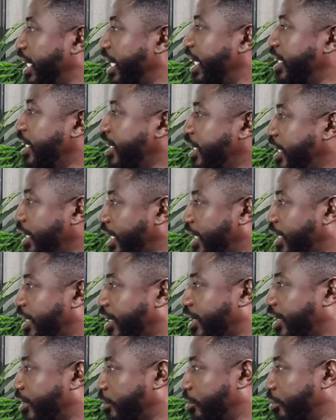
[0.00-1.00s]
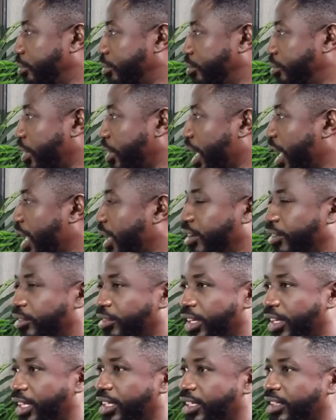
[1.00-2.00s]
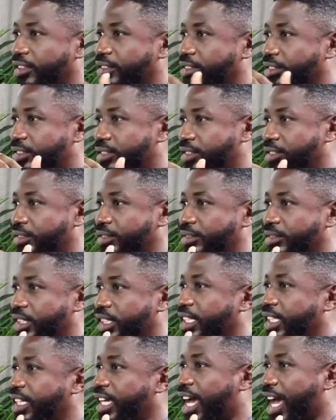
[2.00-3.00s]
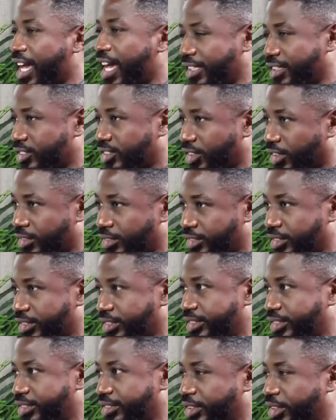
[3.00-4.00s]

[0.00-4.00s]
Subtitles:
and he ended up elevating to the highest office.